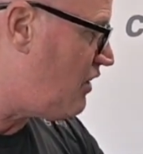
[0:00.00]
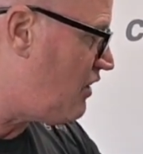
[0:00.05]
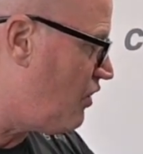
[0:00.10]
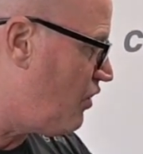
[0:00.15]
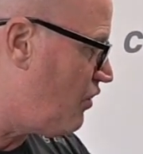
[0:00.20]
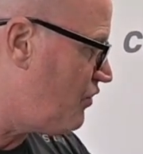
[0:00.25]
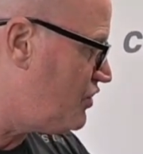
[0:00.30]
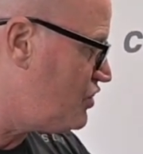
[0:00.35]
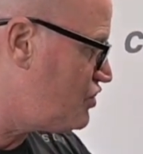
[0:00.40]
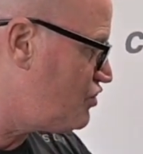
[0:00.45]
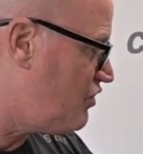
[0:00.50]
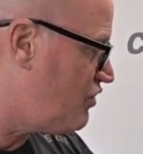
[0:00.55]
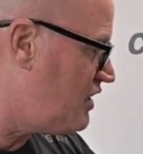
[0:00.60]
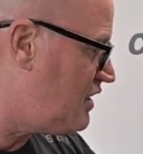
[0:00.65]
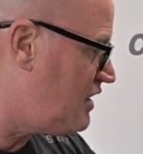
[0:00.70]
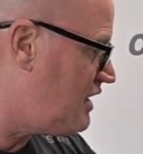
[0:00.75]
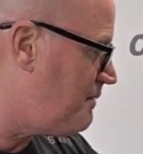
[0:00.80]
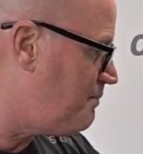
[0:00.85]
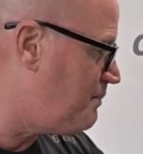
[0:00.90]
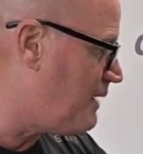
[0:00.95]
on the
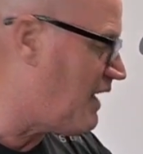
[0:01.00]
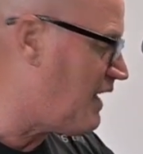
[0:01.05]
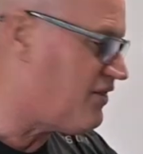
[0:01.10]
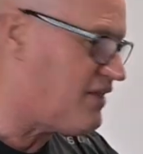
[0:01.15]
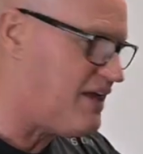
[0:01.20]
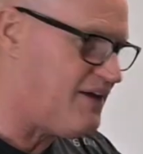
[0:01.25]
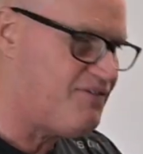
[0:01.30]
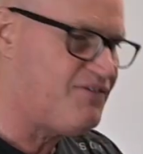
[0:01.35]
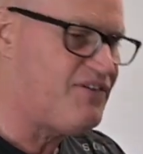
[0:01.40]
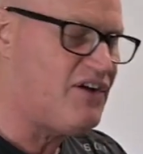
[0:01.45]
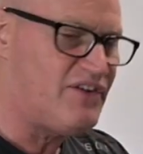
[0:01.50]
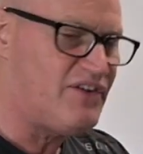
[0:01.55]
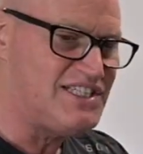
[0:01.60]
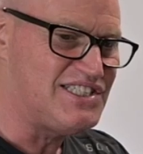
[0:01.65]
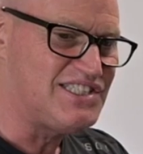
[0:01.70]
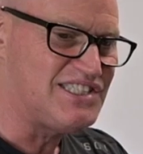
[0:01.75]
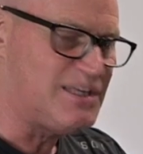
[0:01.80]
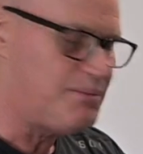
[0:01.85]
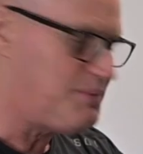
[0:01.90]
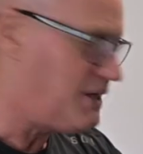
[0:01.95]
Trinity, but they're very
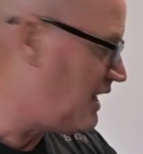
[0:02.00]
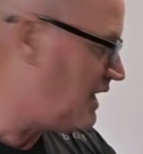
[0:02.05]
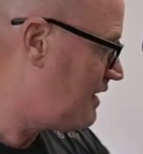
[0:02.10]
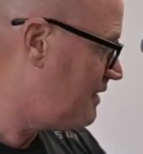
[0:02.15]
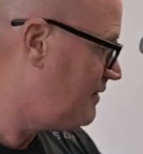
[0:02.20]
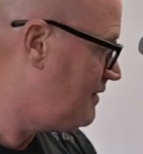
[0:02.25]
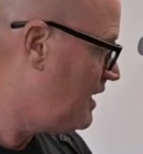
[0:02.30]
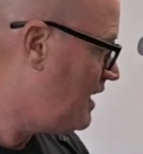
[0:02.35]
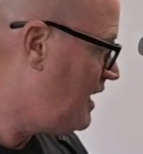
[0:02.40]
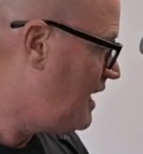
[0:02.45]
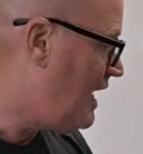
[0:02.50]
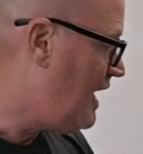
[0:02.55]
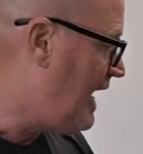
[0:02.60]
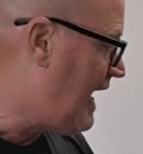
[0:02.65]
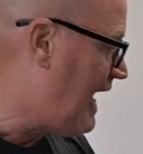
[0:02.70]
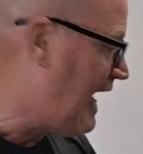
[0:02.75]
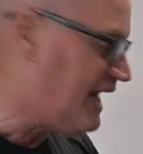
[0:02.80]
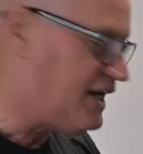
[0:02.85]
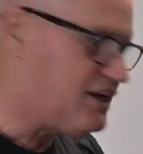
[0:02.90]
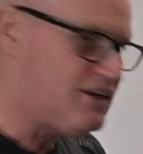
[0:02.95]
similar.
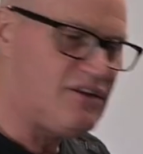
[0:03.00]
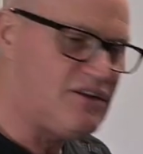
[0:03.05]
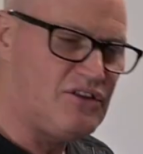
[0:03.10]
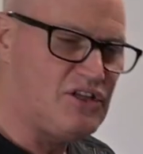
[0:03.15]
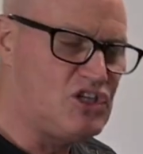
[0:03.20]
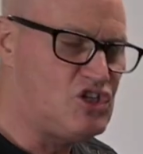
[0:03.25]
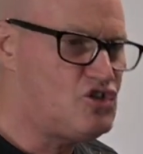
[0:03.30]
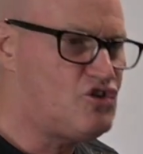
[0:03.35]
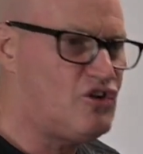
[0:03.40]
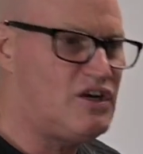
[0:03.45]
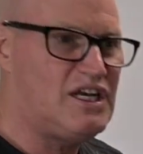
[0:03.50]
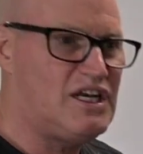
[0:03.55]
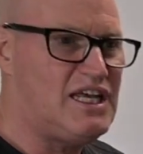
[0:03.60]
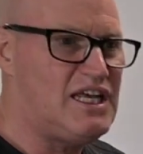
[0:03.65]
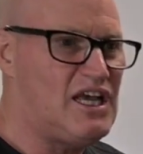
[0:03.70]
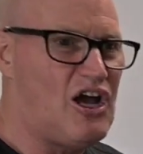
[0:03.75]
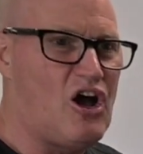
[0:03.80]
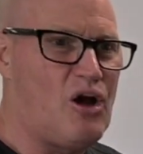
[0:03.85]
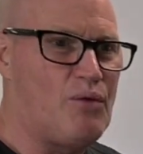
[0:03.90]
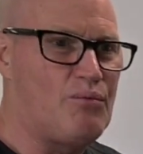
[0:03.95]
And the Trinity
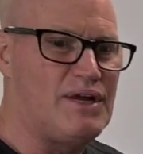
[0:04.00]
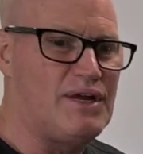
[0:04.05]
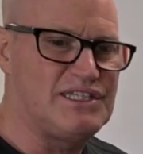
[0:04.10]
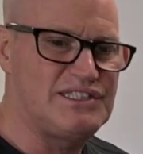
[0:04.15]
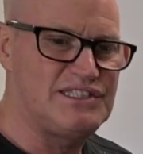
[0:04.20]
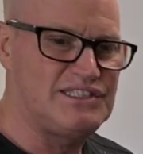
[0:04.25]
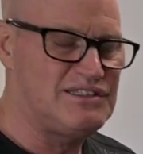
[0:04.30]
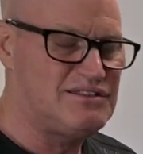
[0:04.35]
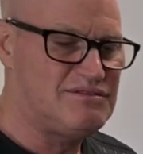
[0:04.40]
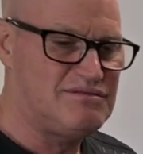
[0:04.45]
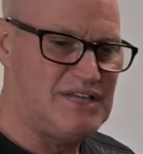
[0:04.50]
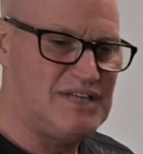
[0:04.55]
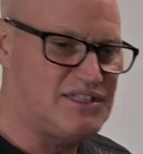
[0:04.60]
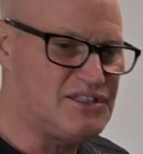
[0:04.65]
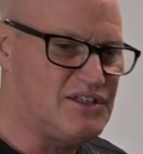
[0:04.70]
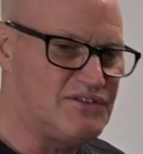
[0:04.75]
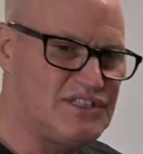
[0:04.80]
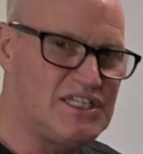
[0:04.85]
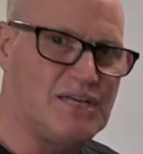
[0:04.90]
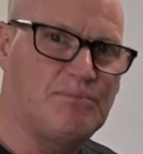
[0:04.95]
armrests, as
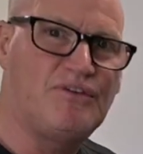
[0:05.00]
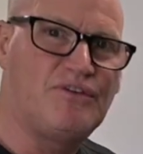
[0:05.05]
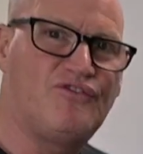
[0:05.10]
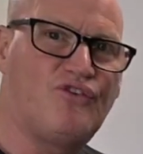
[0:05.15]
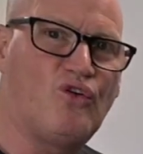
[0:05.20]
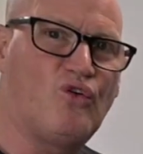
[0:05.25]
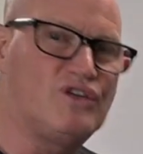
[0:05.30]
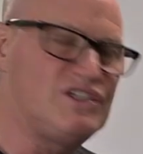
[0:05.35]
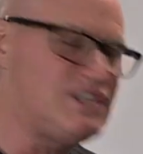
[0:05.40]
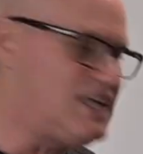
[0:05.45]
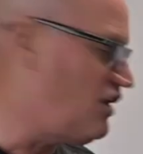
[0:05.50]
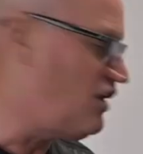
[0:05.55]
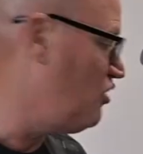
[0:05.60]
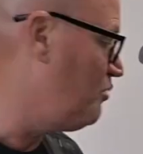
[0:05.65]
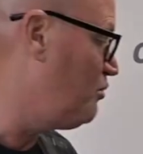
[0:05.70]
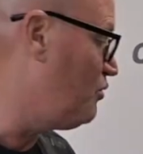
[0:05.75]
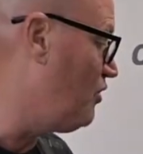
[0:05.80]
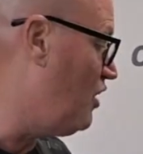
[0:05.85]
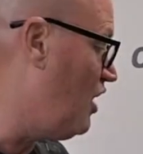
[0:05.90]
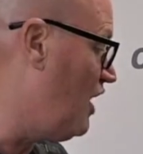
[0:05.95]
I've said before, are
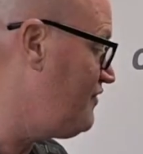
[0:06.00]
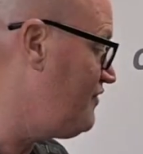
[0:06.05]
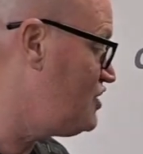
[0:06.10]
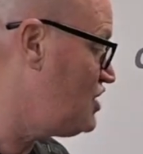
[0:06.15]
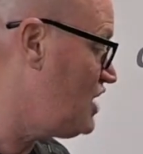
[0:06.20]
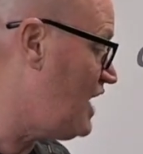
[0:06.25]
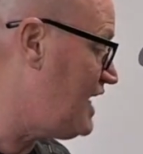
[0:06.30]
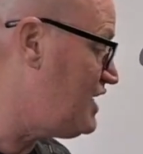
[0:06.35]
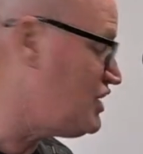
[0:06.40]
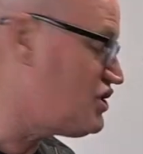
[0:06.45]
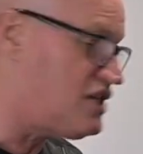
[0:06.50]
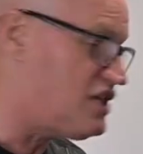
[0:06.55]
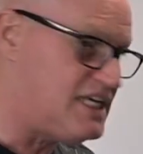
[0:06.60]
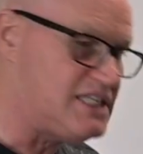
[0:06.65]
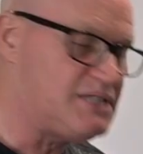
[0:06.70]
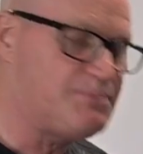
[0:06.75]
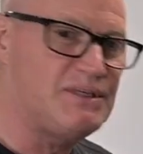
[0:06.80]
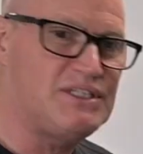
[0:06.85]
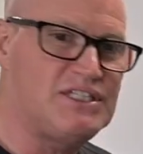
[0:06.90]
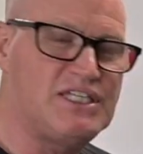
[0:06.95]
terrible. I've changed
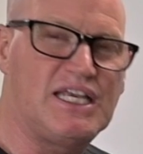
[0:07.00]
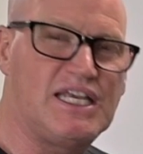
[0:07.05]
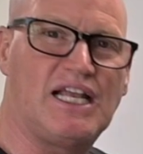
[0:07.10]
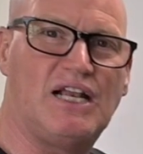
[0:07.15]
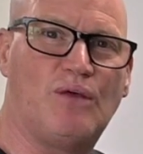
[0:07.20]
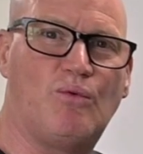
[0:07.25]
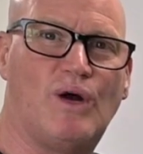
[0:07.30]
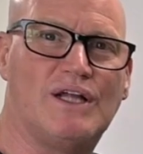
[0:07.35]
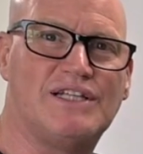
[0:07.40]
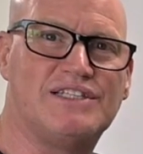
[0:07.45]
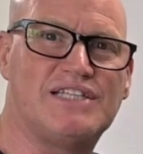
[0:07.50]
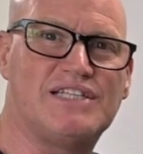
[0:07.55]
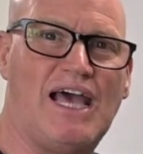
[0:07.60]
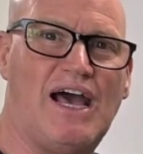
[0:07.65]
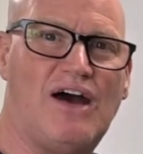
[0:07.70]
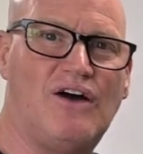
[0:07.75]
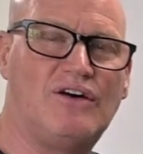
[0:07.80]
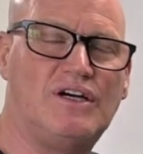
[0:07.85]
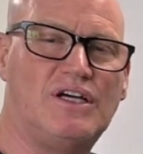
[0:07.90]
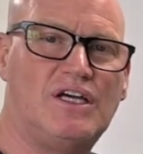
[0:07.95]
these particular ones
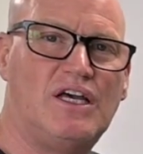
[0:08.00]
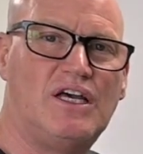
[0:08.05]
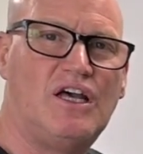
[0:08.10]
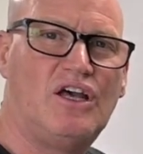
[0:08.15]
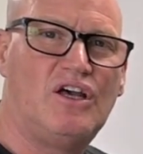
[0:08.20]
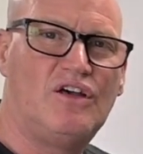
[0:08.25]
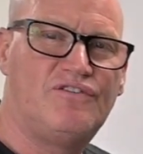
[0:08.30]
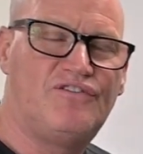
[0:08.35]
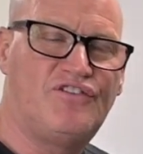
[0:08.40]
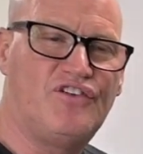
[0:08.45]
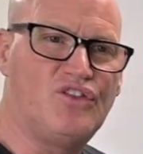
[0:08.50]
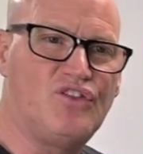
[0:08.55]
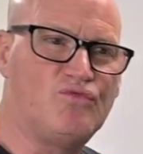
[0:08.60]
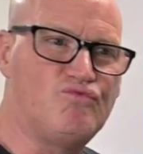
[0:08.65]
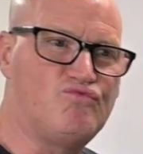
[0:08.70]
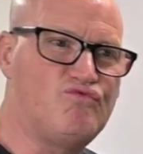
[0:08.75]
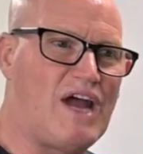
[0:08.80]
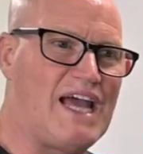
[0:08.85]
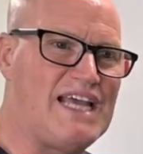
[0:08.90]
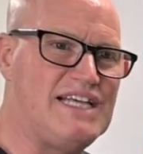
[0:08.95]
out for the
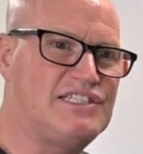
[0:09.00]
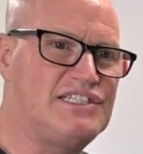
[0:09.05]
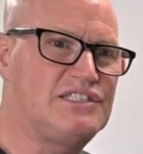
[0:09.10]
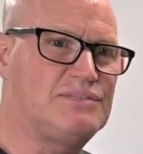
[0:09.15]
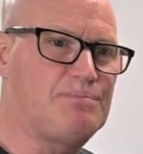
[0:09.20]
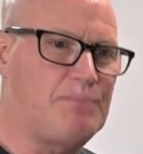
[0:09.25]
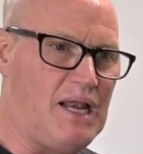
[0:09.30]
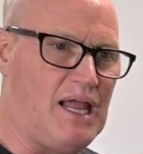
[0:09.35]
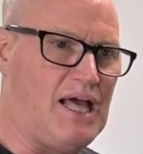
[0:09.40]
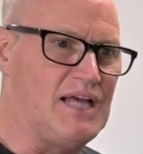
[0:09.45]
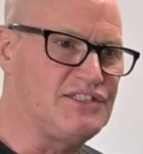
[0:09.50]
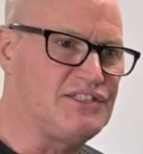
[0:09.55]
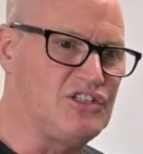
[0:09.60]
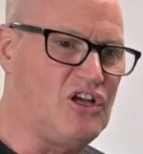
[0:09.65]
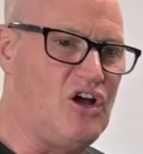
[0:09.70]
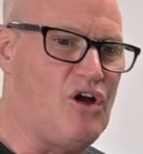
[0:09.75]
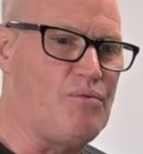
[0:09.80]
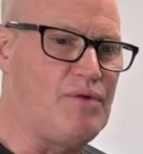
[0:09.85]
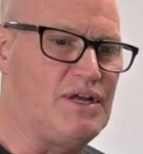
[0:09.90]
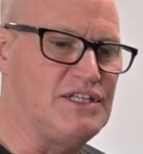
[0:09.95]
Race Plus
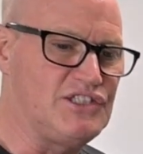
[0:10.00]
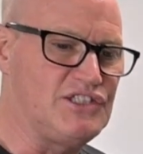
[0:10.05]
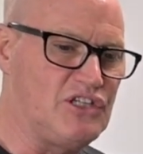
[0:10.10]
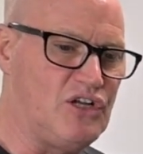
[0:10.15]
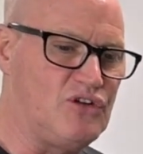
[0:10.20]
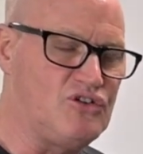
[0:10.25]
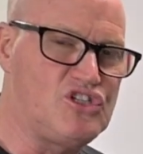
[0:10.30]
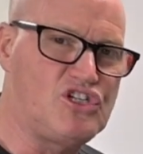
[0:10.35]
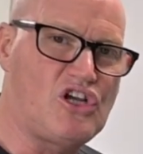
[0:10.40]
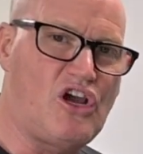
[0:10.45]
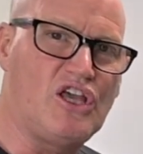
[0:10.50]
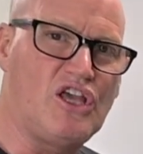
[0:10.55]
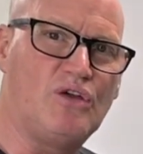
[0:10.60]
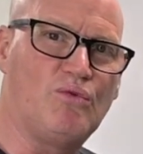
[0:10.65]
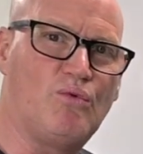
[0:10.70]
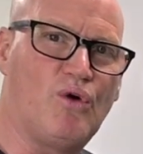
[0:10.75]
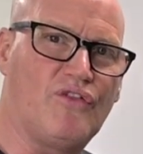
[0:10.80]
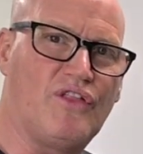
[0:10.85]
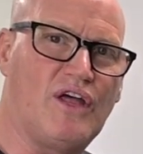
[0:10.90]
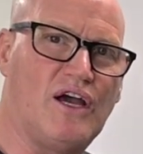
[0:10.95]
armrests, and I'll show you
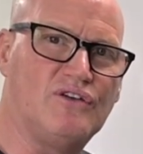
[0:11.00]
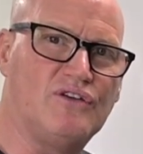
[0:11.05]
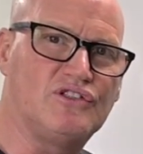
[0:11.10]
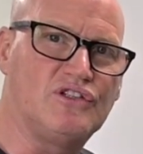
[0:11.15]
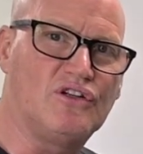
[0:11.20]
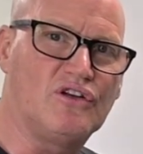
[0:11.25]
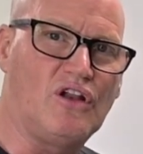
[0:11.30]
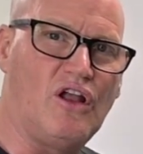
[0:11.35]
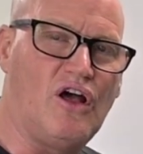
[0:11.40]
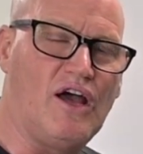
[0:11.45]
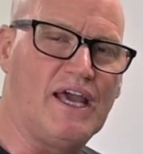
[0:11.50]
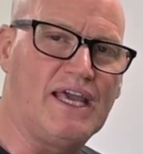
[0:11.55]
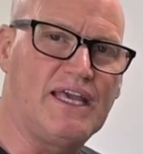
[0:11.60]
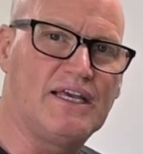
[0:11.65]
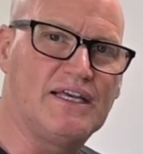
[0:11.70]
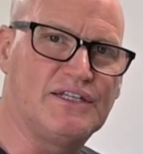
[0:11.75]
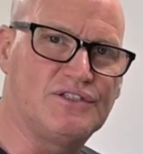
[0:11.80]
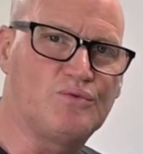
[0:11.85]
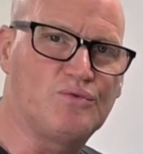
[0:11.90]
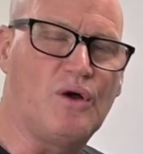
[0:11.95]
what those look like
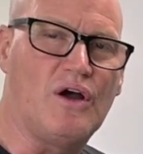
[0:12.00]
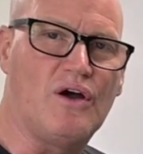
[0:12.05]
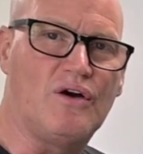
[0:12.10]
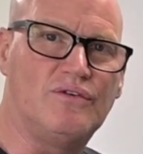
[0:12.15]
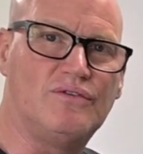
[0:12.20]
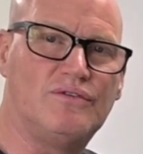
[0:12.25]
as well.